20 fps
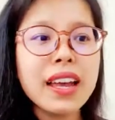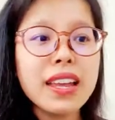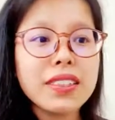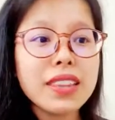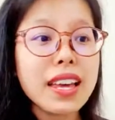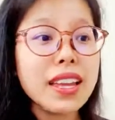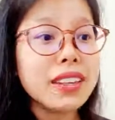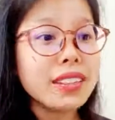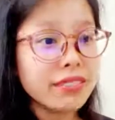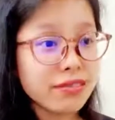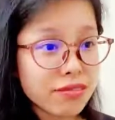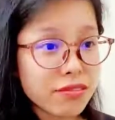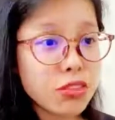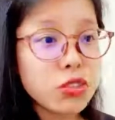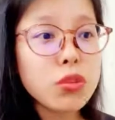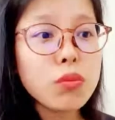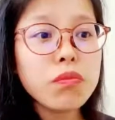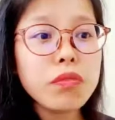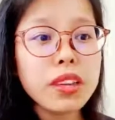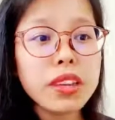then
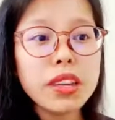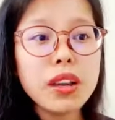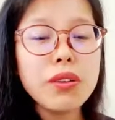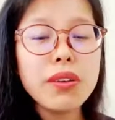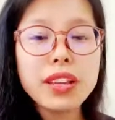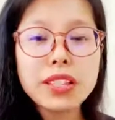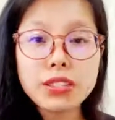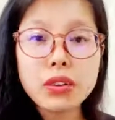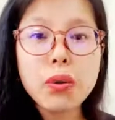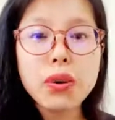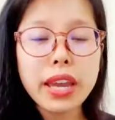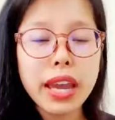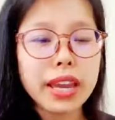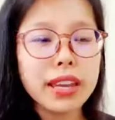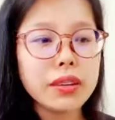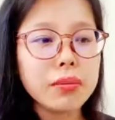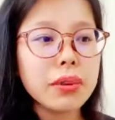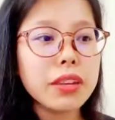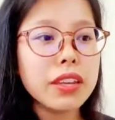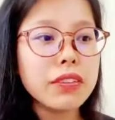Zoom video is okay.
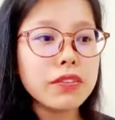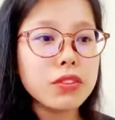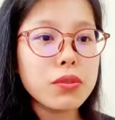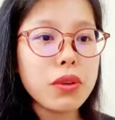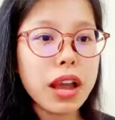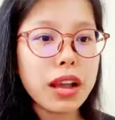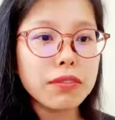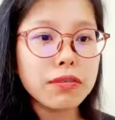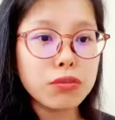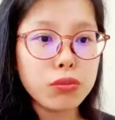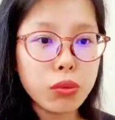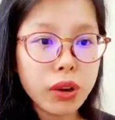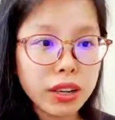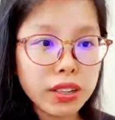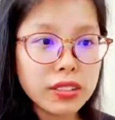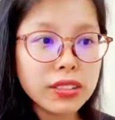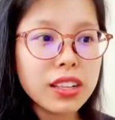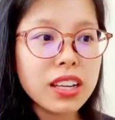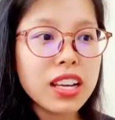But if you have one